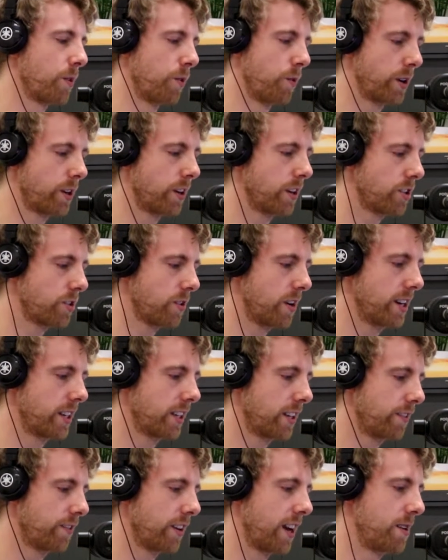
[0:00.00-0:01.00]
But we're going to try
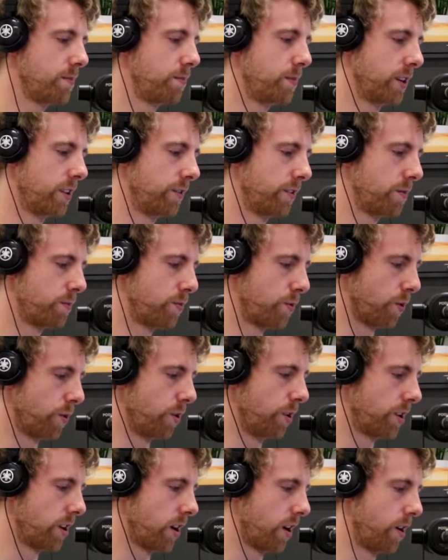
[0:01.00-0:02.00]
and give a bit of a
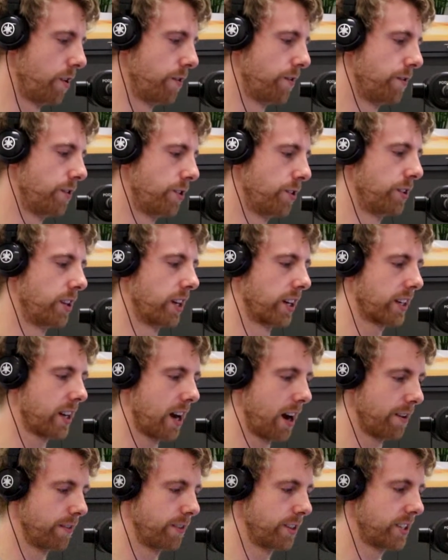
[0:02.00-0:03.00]
broad overview that
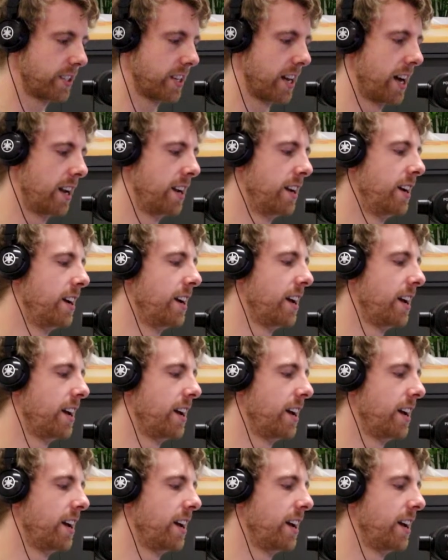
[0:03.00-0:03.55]
covers that.